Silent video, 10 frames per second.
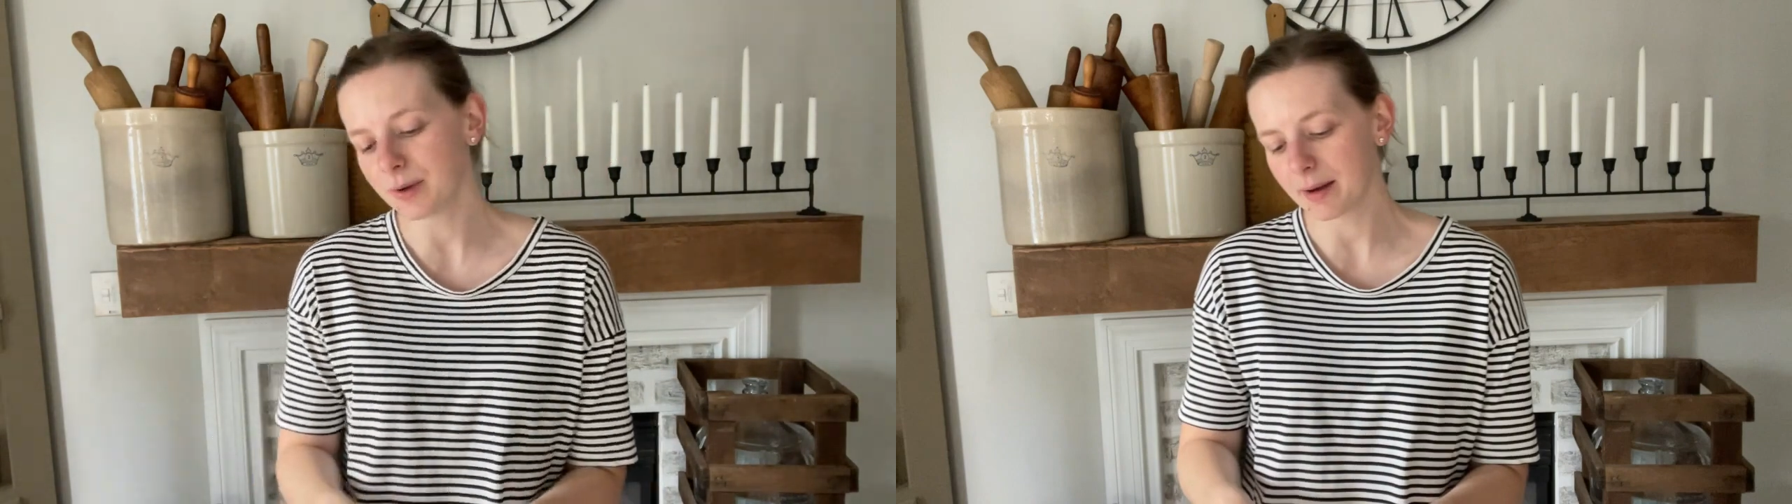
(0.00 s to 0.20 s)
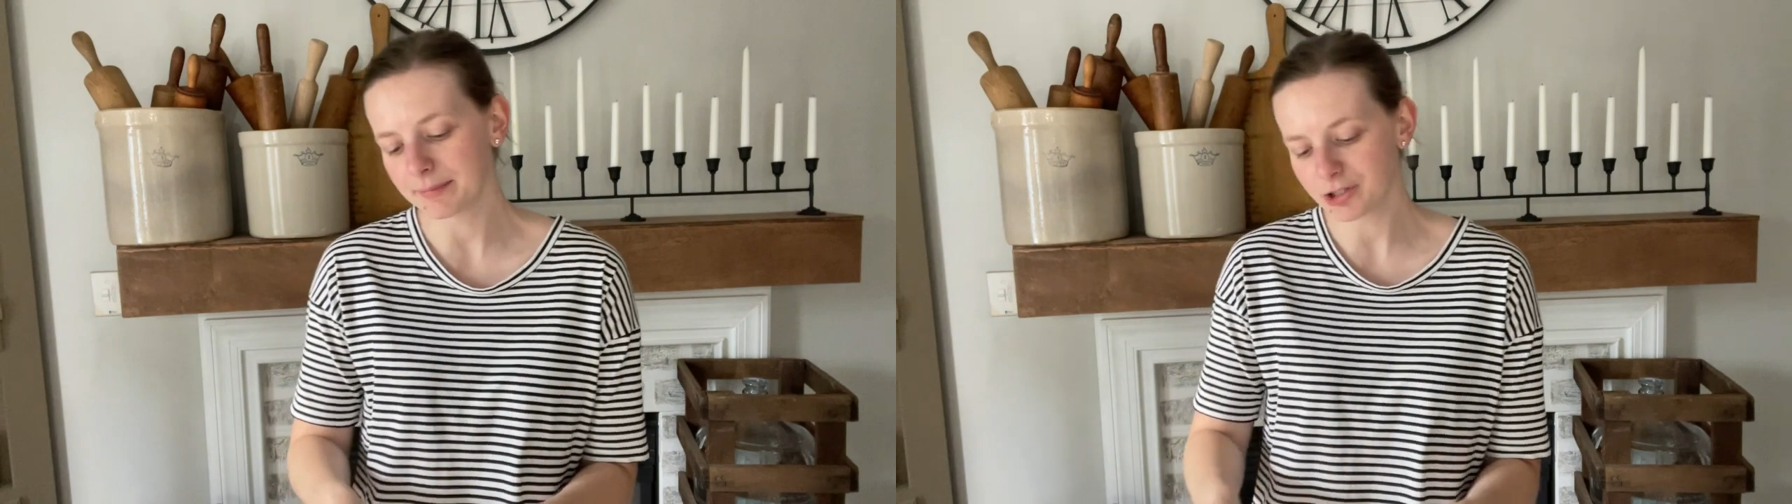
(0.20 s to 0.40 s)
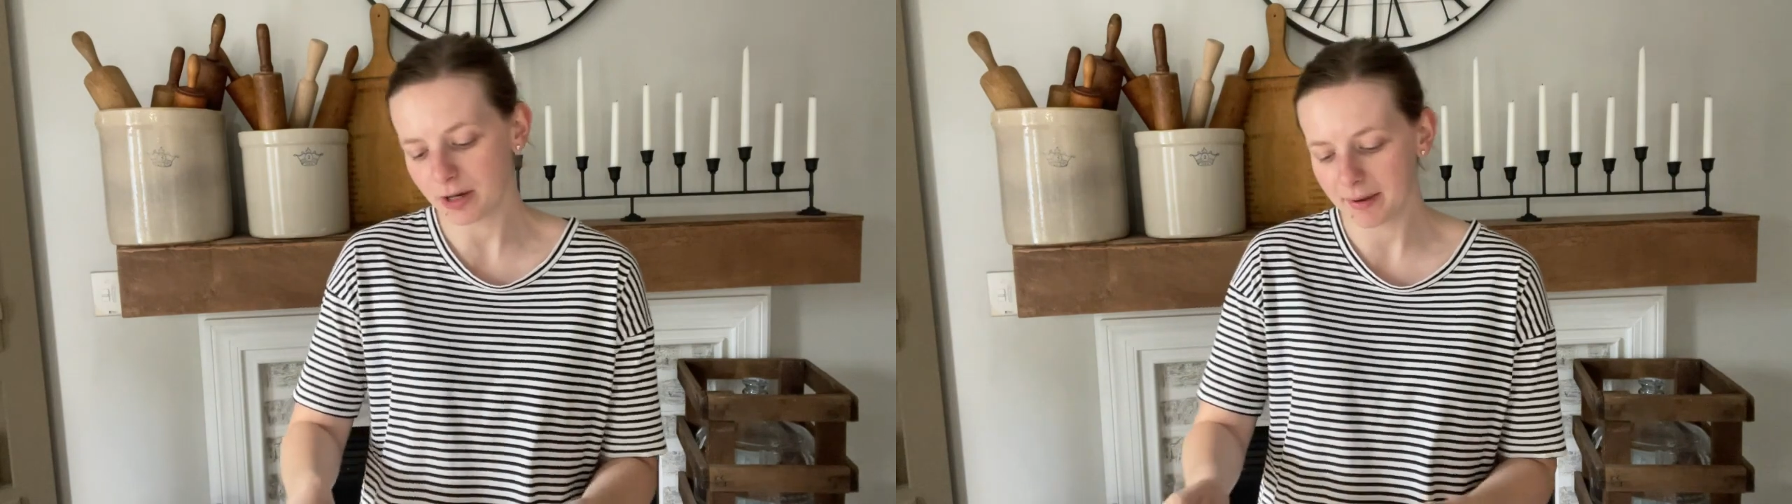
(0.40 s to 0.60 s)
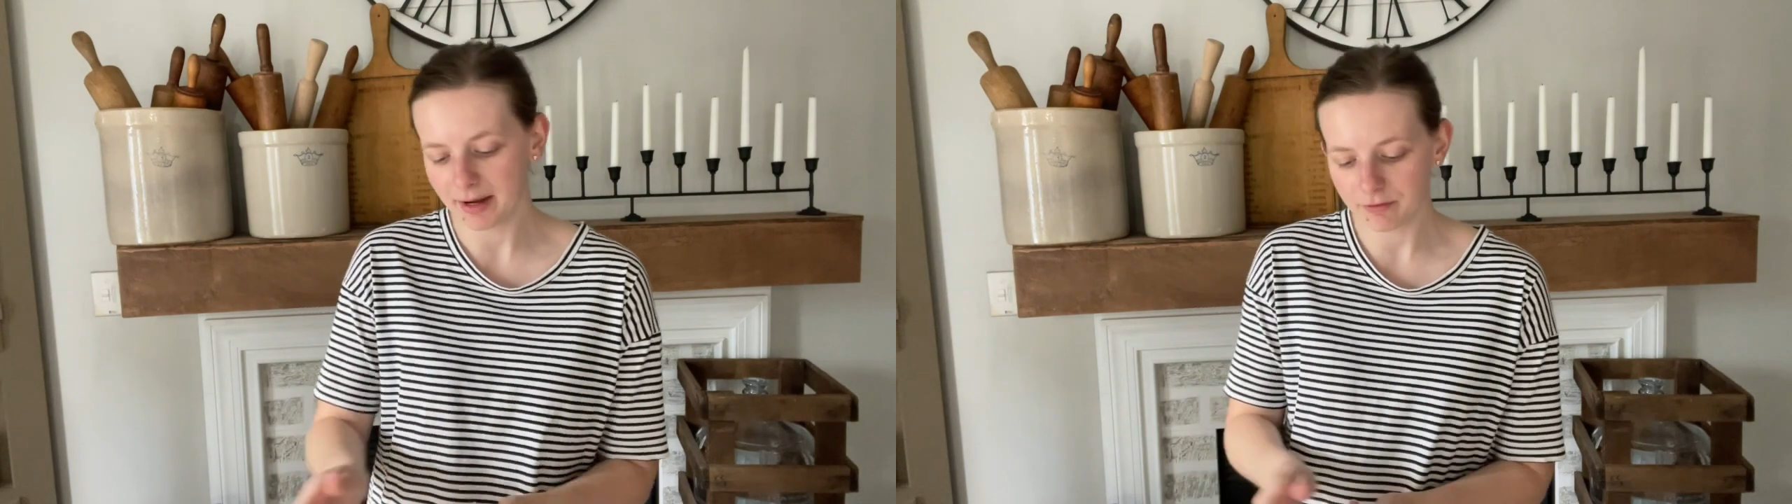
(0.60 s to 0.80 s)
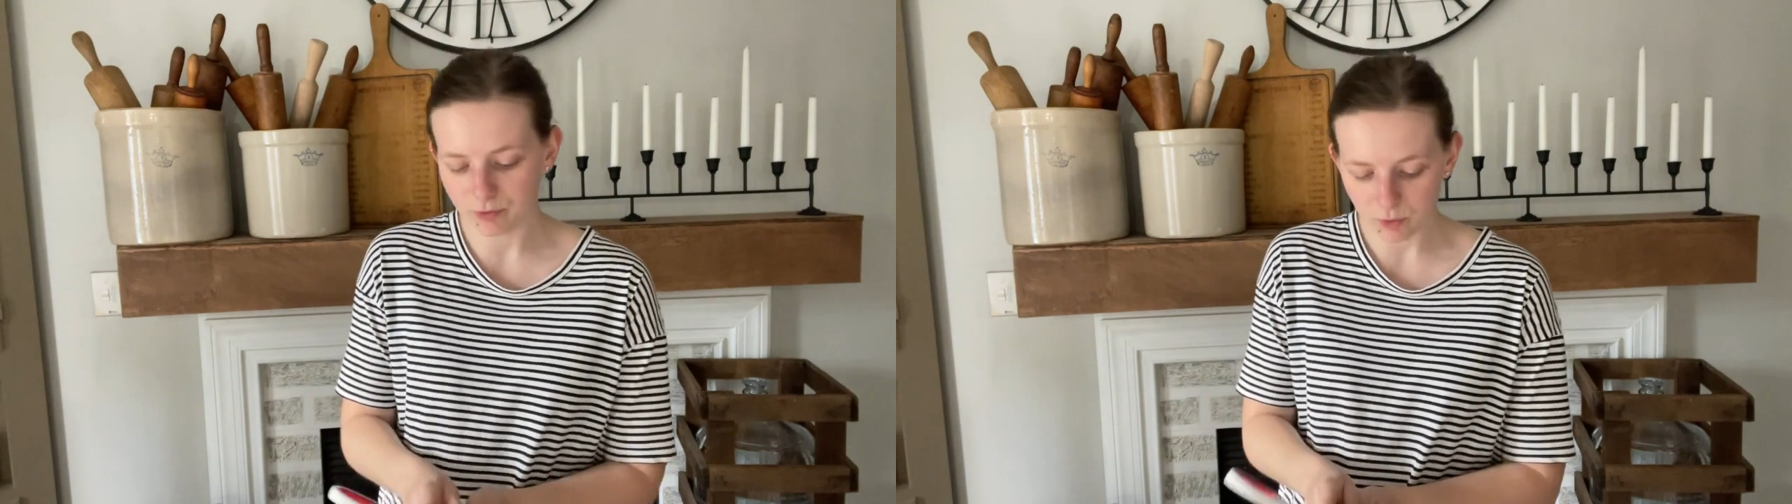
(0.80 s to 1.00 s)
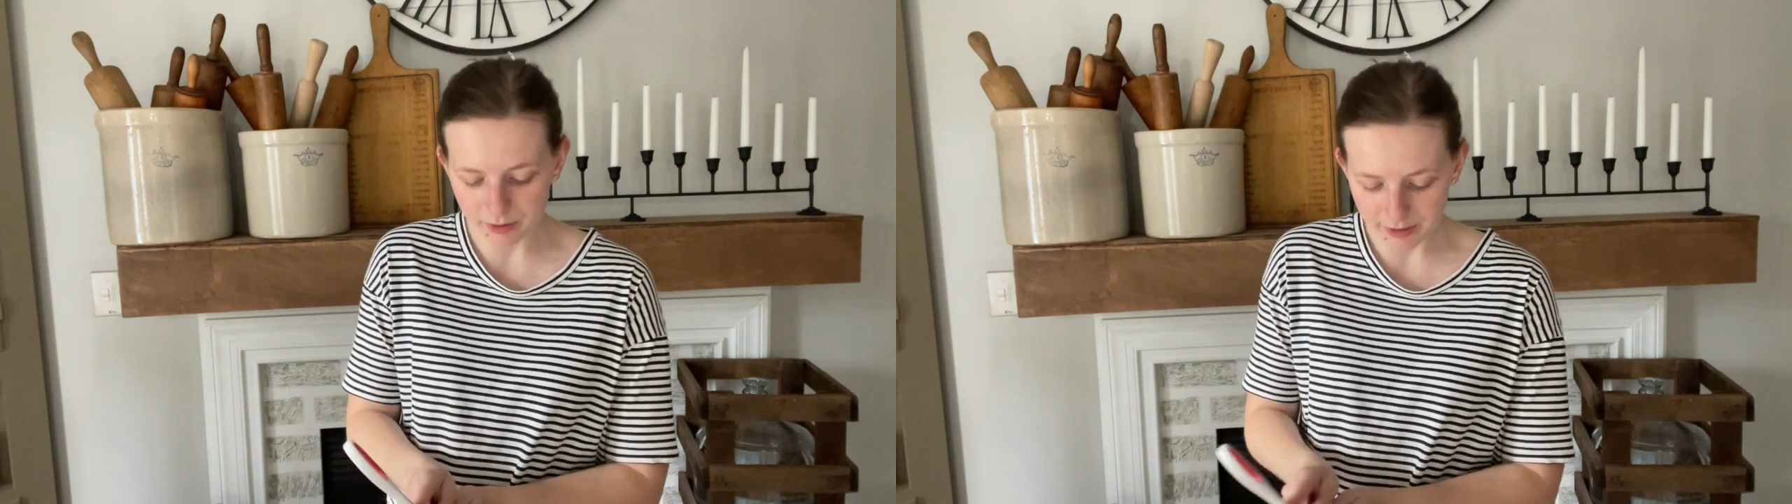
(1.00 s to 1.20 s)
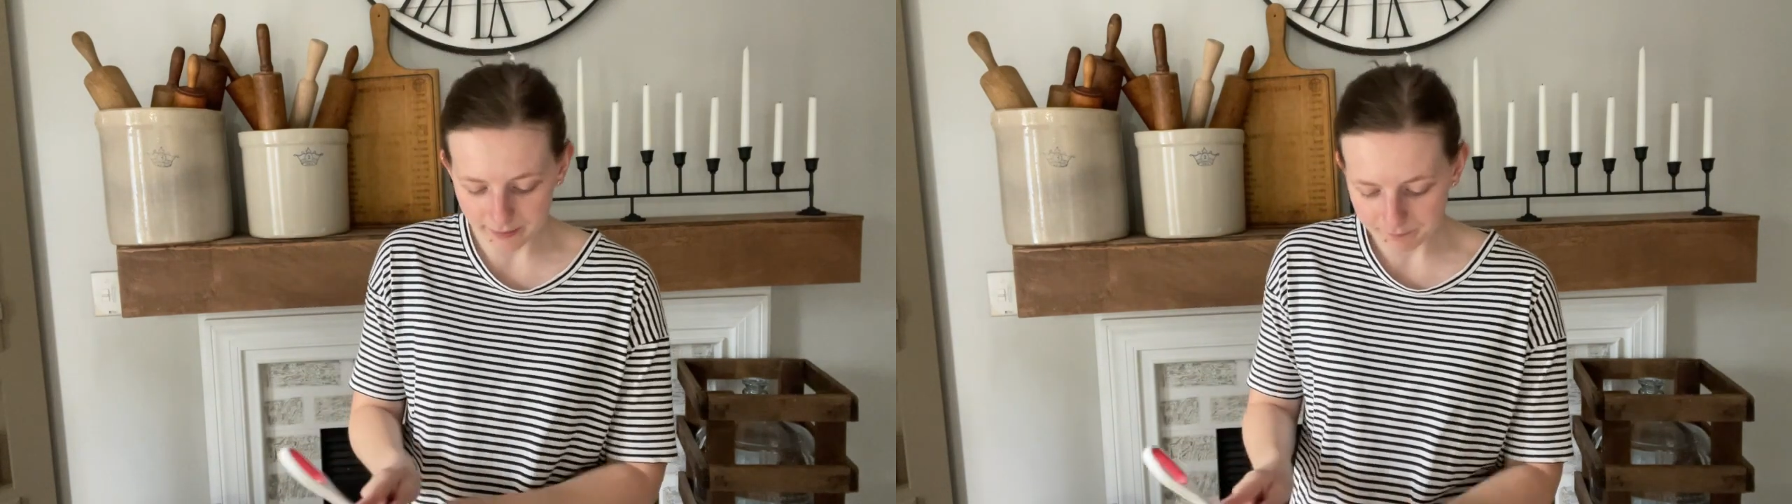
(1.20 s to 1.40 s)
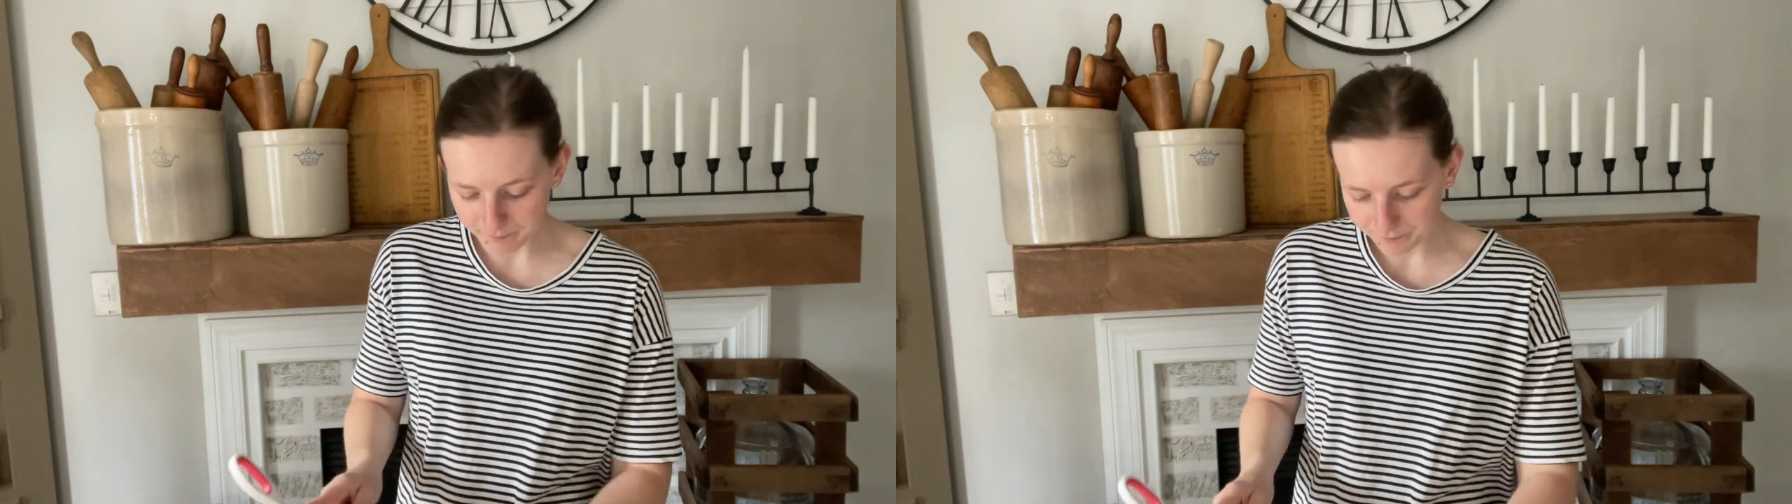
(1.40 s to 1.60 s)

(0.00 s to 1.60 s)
how much I paid for it